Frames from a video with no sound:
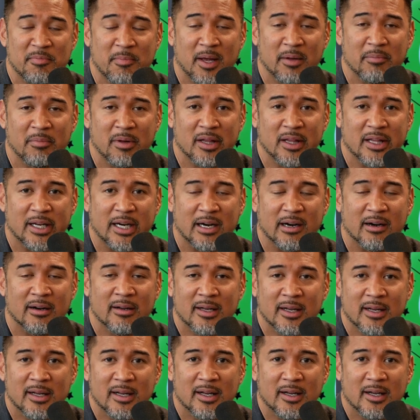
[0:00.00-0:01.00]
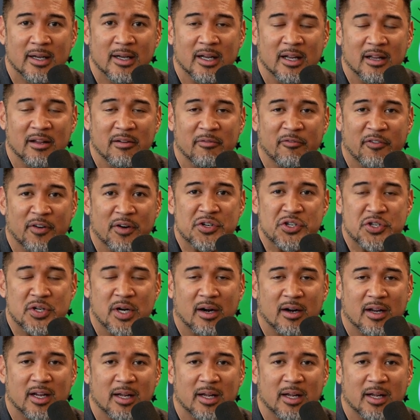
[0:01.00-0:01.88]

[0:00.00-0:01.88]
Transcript: Made Millionaire. And first year,